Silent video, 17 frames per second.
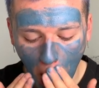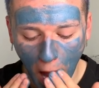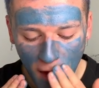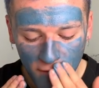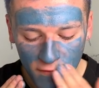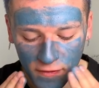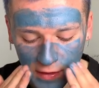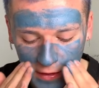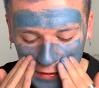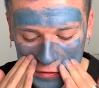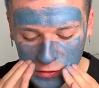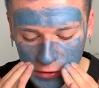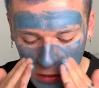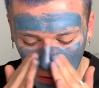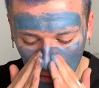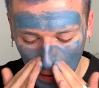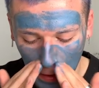everything to
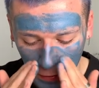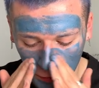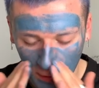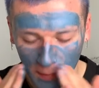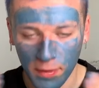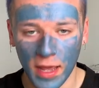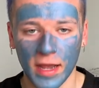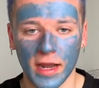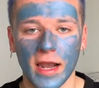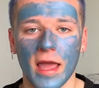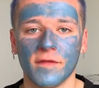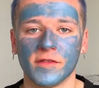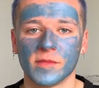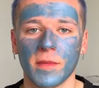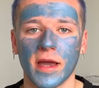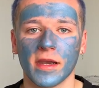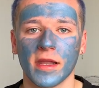do with Black
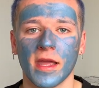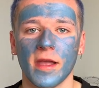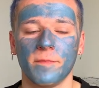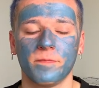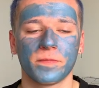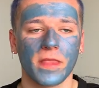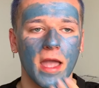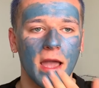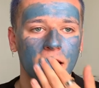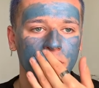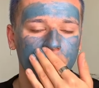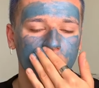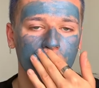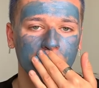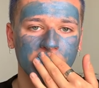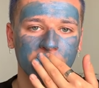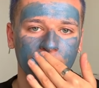Lives Matter and
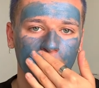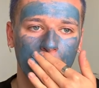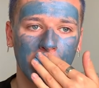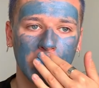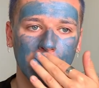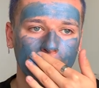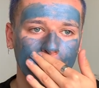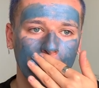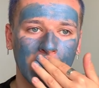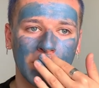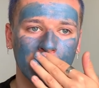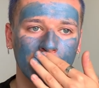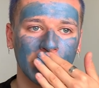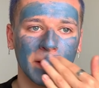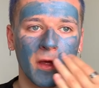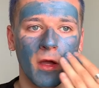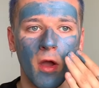George Floyd
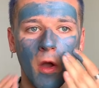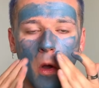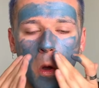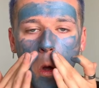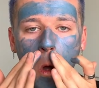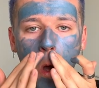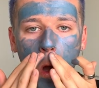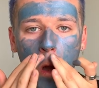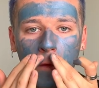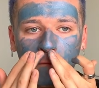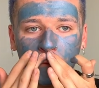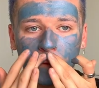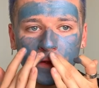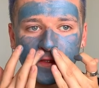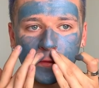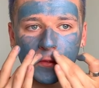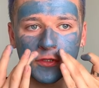and all of
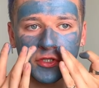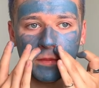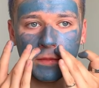the social